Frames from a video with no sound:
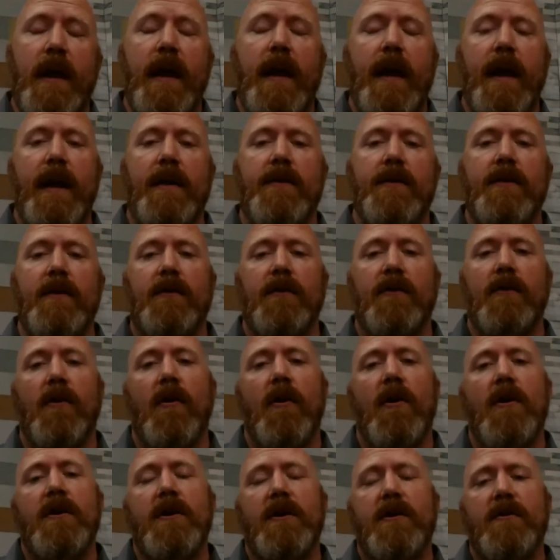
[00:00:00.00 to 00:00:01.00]
And the
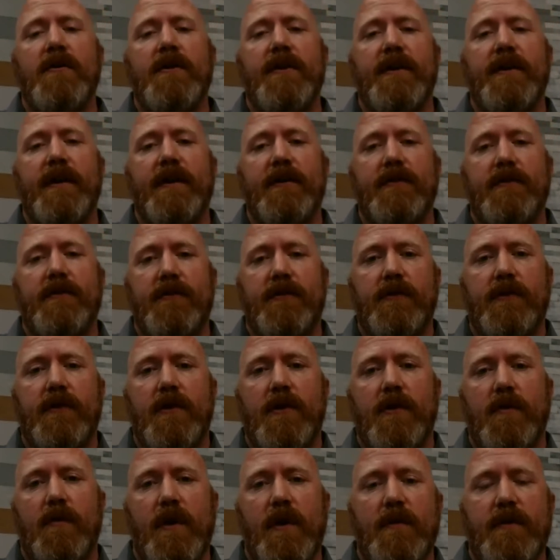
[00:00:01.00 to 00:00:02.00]
longer this
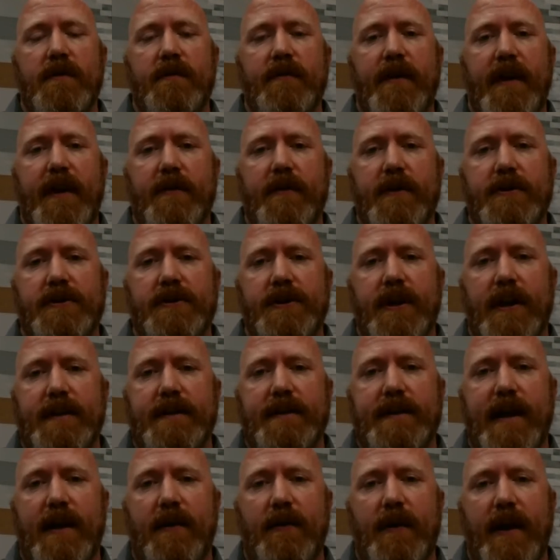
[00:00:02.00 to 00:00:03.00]
coronavirus
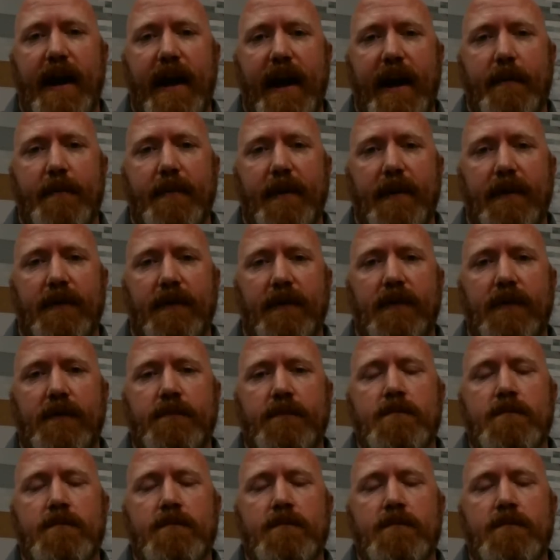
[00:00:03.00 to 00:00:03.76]
shutdown happens,